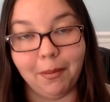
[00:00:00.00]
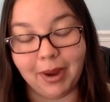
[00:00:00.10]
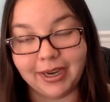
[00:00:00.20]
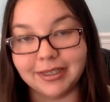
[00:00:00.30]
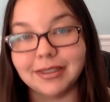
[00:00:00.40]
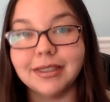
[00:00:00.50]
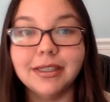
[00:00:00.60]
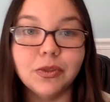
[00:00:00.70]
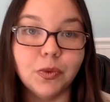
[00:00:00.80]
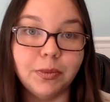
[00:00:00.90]
in my
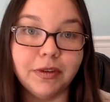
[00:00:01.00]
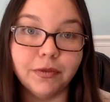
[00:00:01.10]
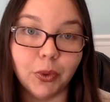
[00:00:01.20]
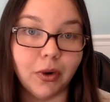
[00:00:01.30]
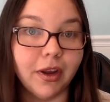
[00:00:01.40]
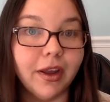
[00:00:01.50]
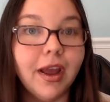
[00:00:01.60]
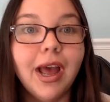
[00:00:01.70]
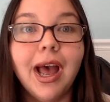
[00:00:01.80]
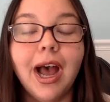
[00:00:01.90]
instance, would be Florida.